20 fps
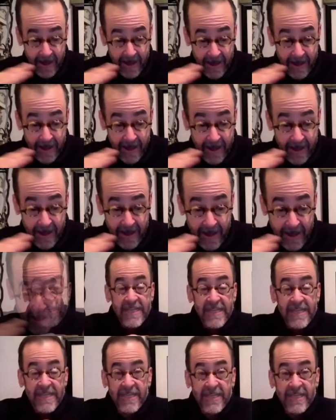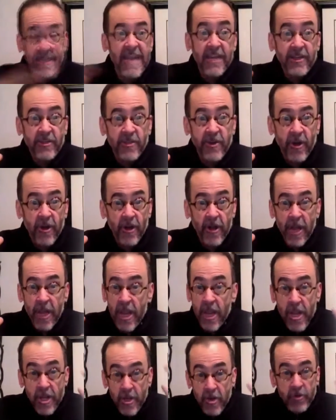You still see this T-shirt.
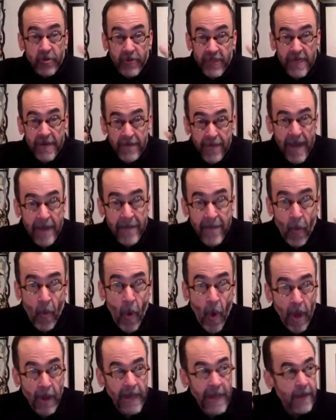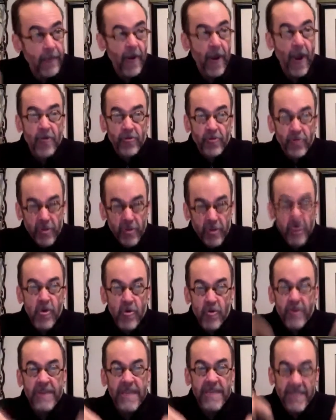You see people walking around
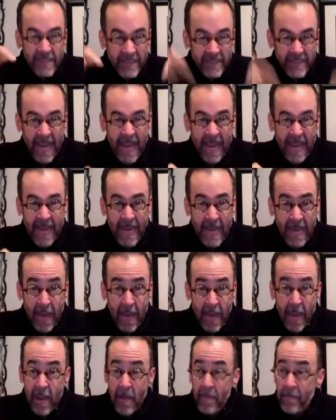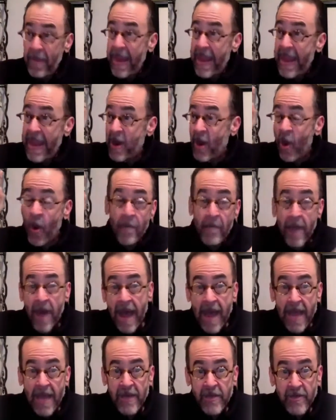to this day paying
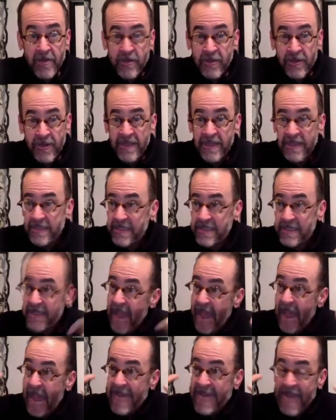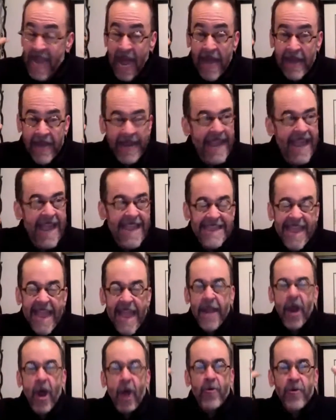homage to this iconic. They
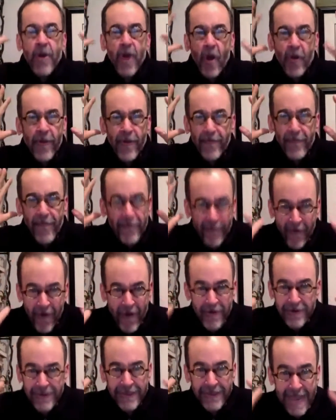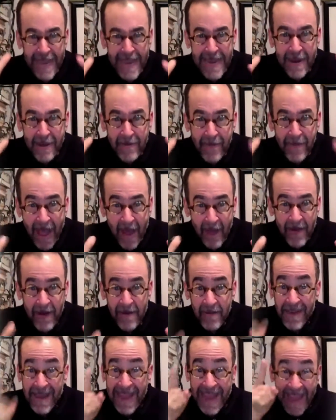don't know the first thing about
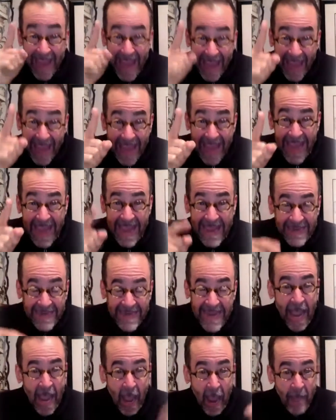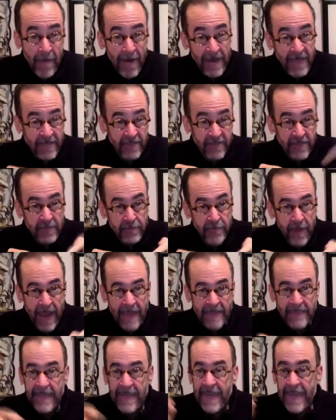him. And how many
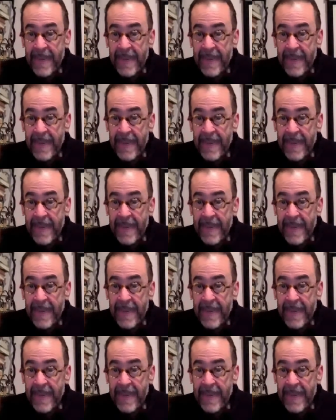suspect